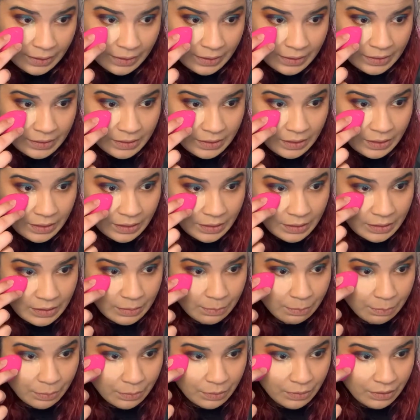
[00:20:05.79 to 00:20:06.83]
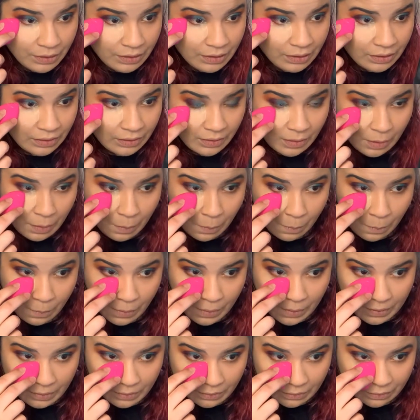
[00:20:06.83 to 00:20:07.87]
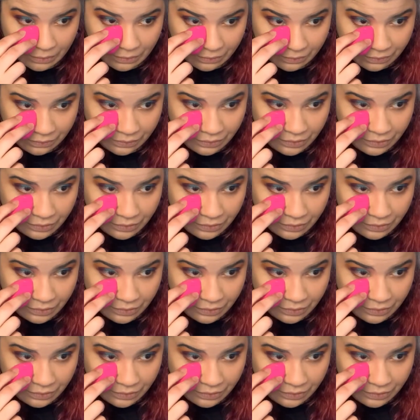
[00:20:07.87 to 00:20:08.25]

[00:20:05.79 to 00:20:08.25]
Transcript: Is this book one of,